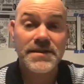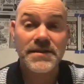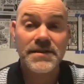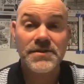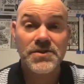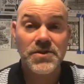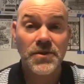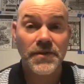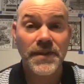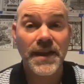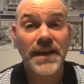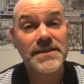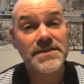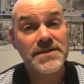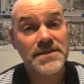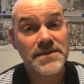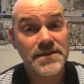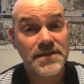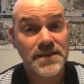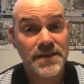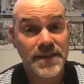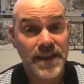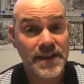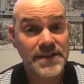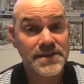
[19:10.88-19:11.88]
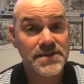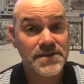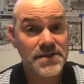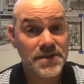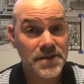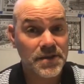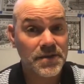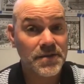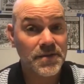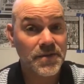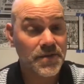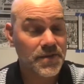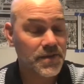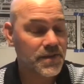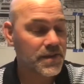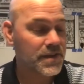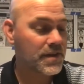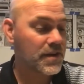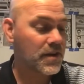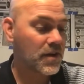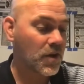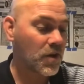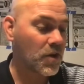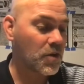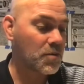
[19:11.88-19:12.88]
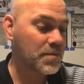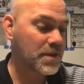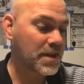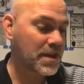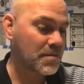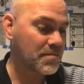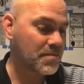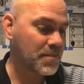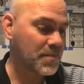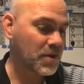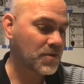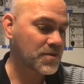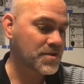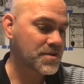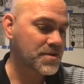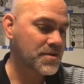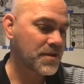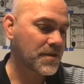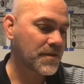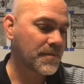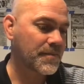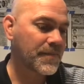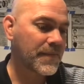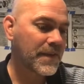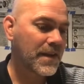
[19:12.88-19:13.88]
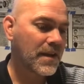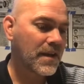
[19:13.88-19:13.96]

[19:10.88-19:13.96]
so that's the home kit poster.